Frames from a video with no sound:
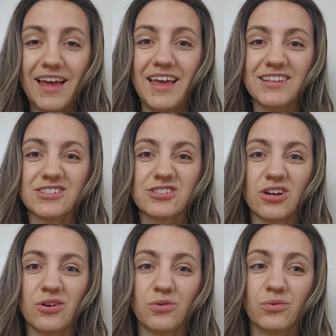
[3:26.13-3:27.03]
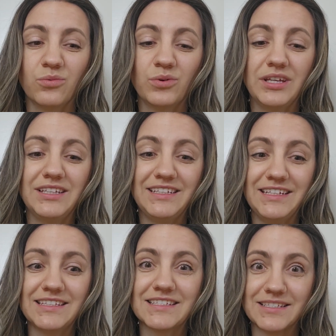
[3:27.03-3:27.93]
And so we
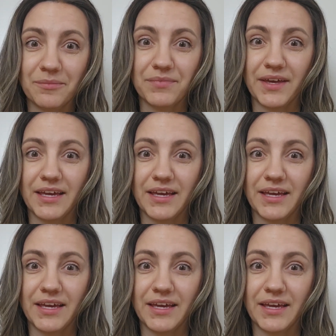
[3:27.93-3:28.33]
need some